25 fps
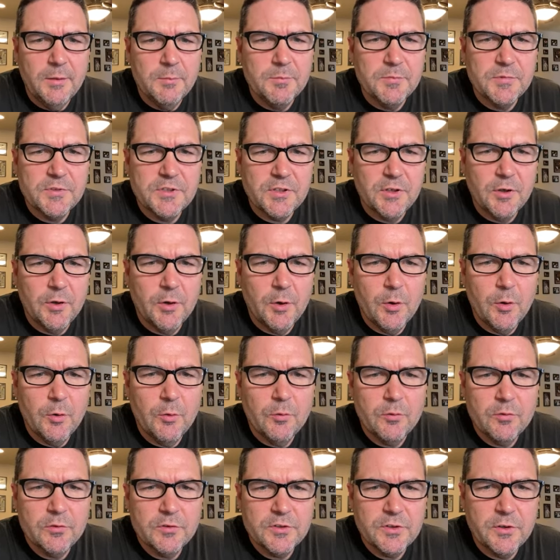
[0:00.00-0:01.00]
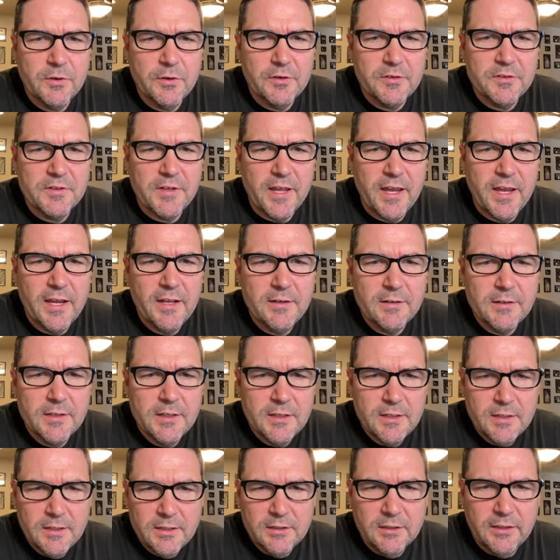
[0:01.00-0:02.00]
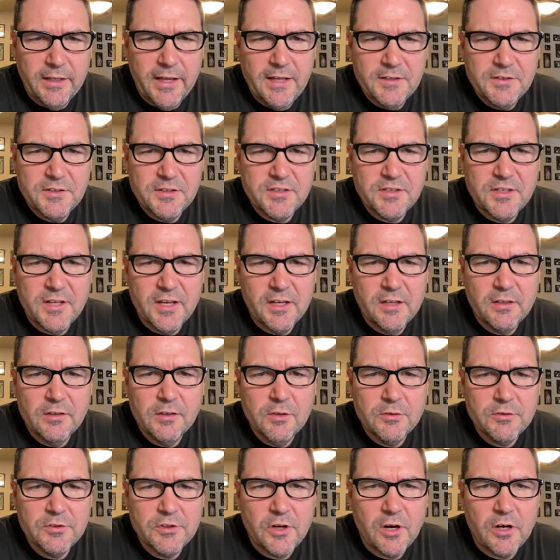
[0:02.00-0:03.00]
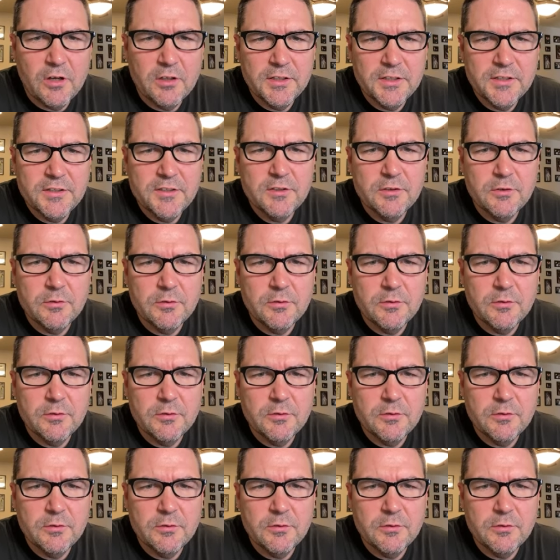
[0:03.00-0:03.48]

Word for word: So there's that. Lance is saying hello, Charlie.